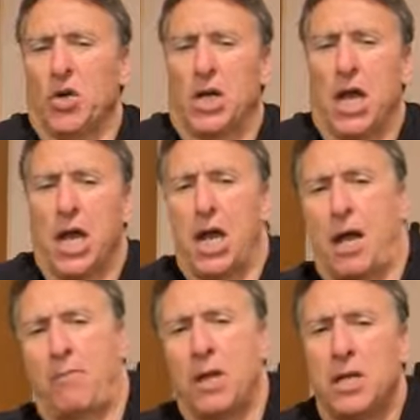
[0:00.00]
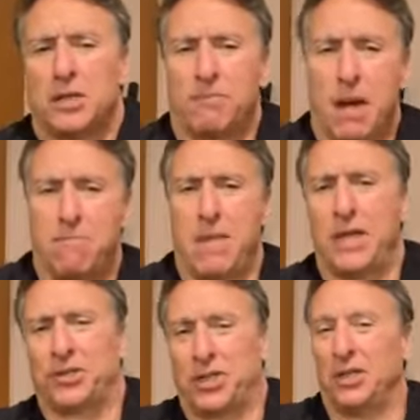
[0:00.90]
That's okay. It's my
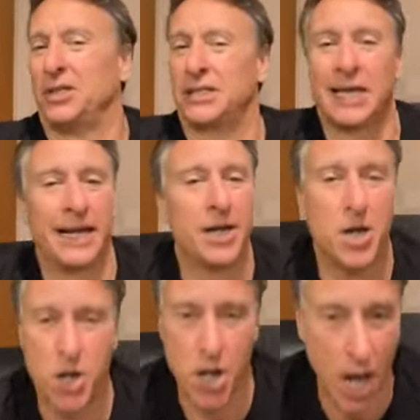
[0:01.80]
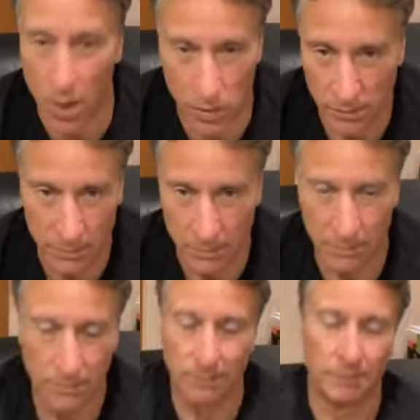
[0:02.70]
masculine side. No.
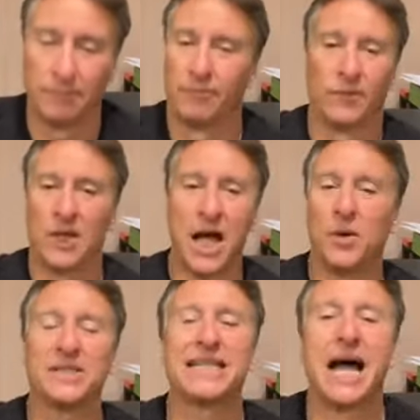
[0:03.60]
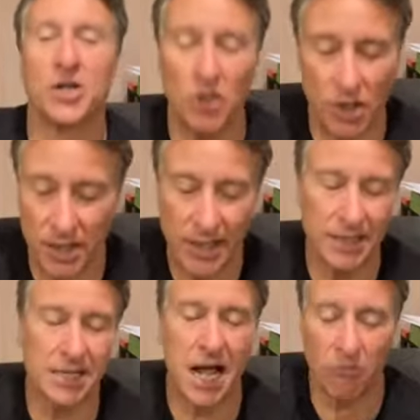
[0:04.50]
No, it's not good.
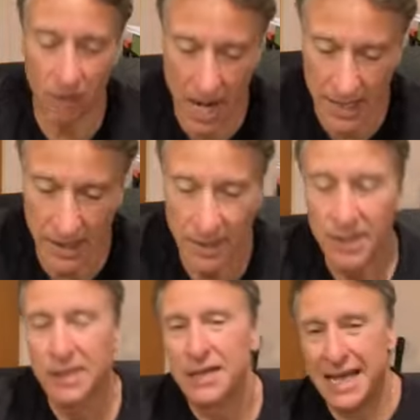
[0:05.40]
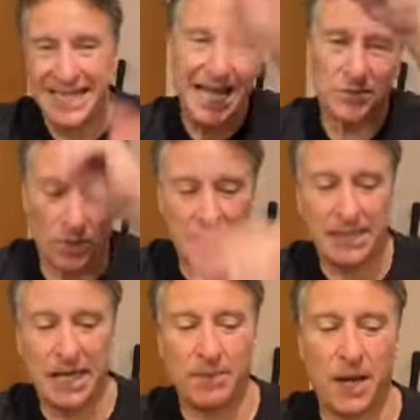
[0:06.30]
It's not right. And that's what
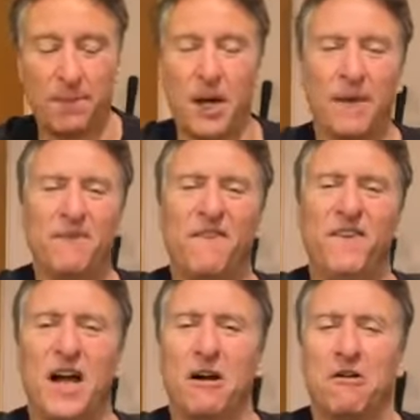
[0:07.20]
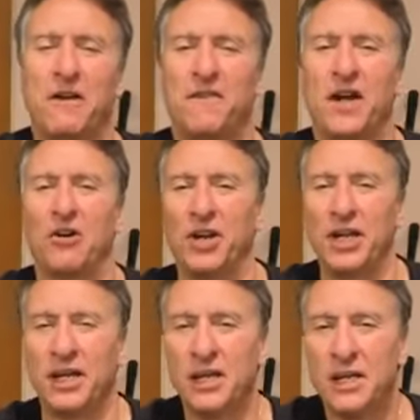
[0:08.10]
I say about Bob. I'm very,
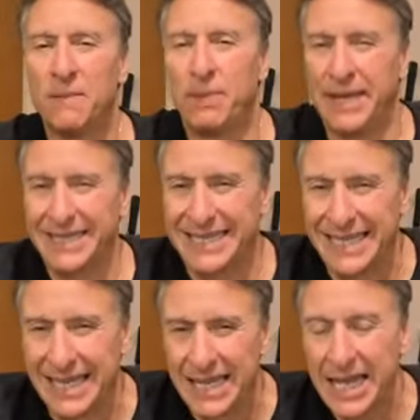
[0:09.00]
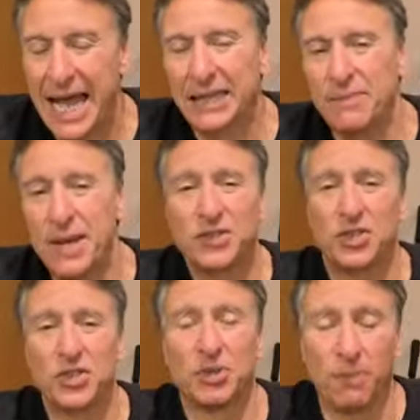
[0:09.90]
very pissed at the
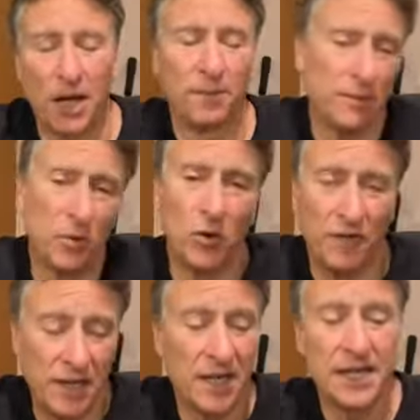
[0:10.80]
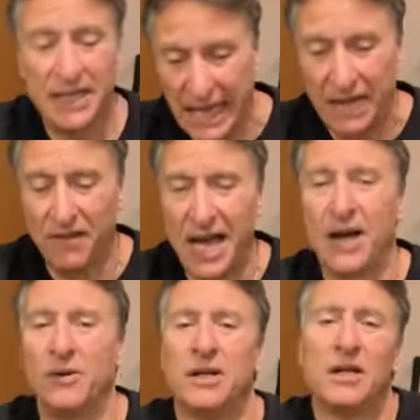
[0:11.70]
message the Barbie movie gave
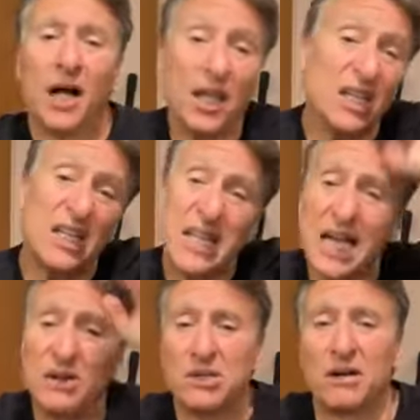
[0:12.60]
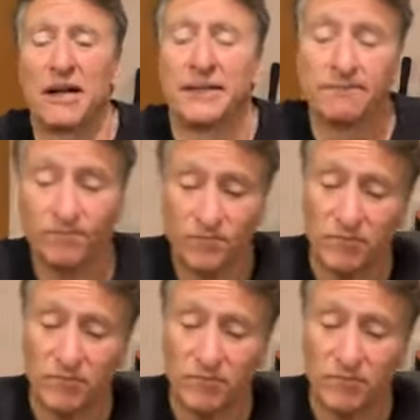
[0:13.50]
out. Other than that, it was all right.